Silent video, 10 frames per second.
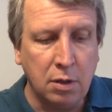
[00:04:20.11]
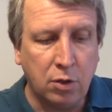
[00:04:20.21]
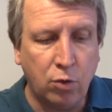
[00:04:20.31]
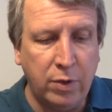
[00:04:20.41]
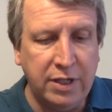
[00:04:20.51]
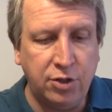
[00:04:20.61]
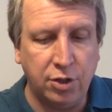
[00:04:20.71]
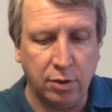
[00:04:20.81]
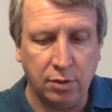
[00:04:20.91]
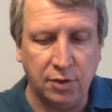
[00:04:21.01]

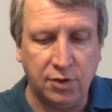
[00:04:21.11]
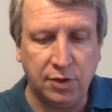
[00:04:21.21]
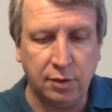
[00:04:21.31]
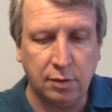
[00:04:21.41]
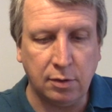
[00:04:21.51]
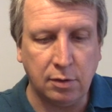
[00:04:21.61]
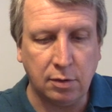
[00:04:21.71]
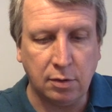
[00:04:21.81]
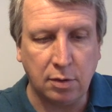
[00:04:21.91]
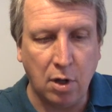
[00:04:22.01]
creatures
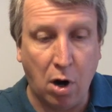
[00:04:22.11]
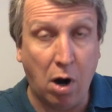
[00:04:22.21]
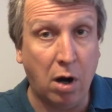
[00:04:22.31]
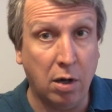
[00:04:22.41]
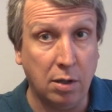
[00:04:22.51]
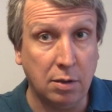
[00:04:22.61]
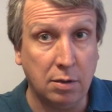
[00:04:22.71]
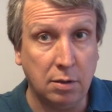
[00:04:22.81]
are